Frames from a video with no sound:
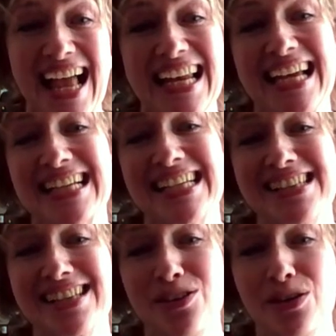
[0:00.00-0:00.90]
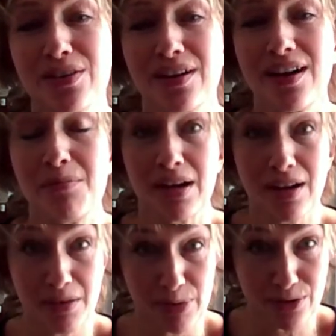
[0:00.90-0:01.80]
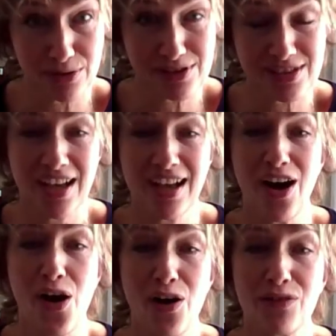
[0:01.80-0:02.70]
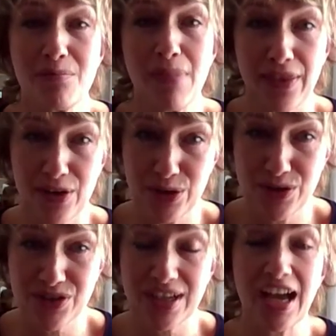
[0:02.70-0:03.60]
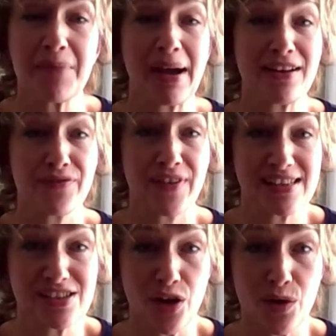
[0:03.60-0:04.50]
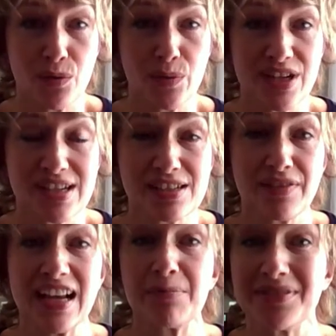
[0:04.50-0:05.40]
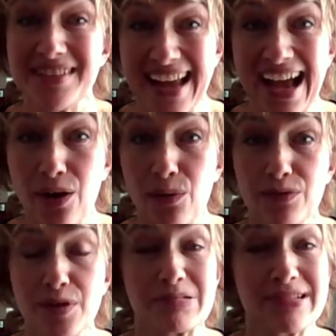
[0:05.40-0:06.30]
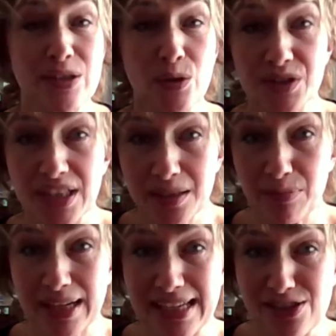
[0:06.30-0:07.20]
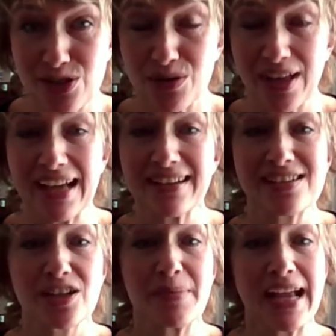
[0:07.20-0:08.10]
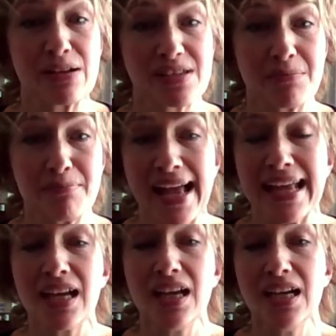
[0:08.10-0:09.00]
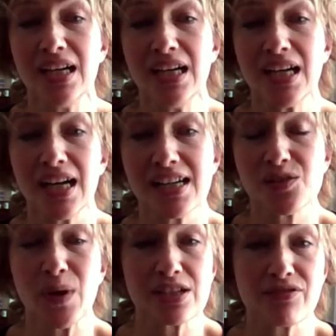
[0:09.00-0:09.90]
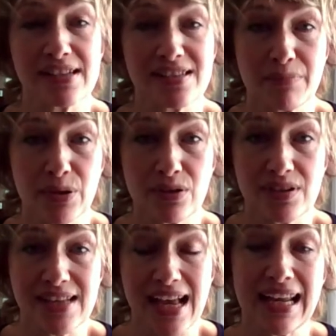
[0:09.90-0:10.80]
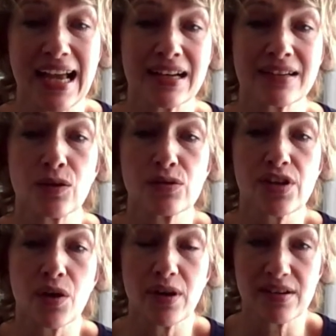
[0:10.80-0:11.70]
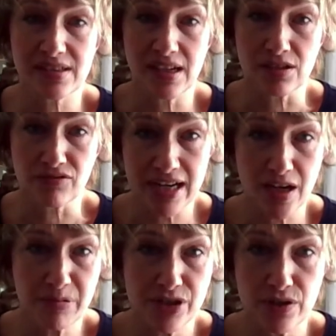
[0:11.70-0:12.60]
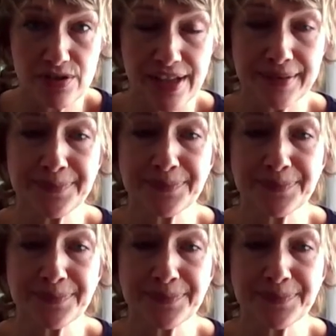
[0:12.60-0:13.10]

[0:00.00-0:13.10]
Eliane is the author, among other books, of Motherhood, a Manifesto, which is available now for pre-order. Please do that. It's coming out in May. As well as writing books, Eliane also works as a radio producer.